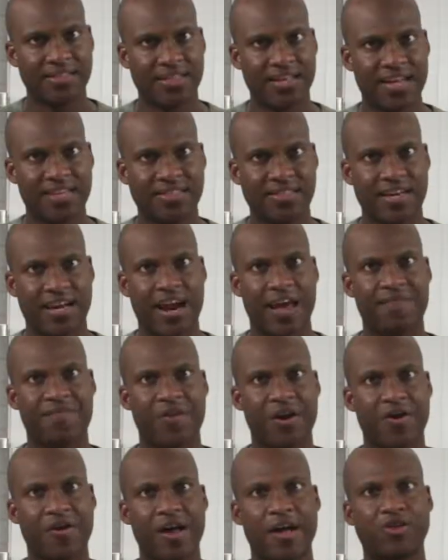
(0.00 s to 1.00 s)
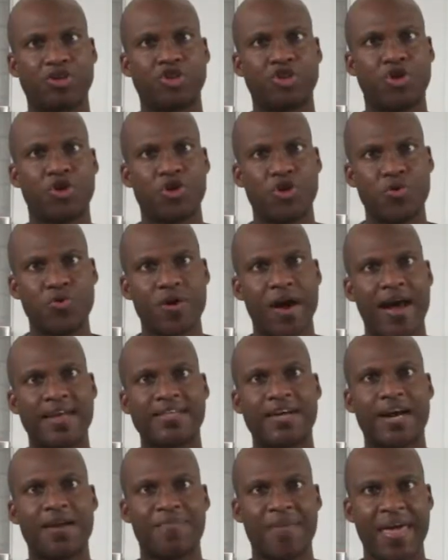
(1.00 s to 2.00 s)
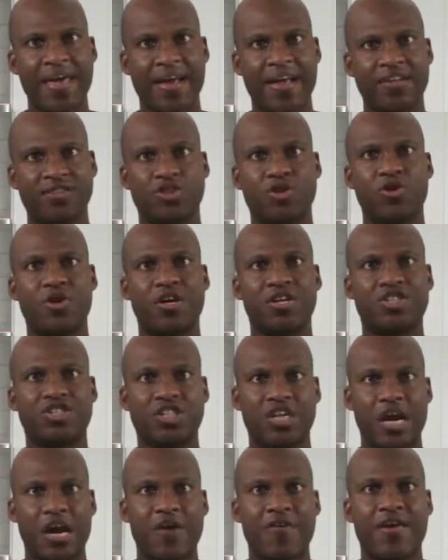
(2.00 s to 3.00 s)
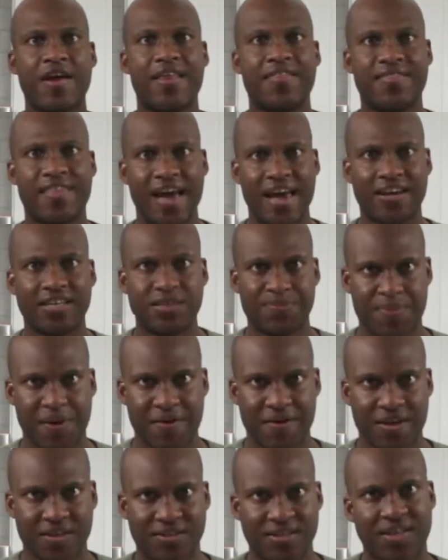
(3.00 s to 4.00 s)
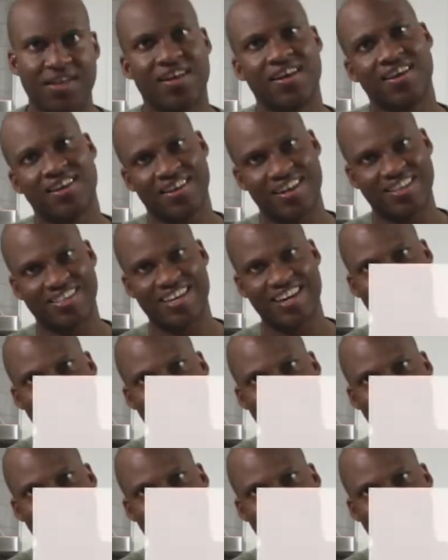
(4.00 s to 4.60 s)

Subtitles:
since, and I figured I'll show you guys how to make it so you can share in that experience. Let's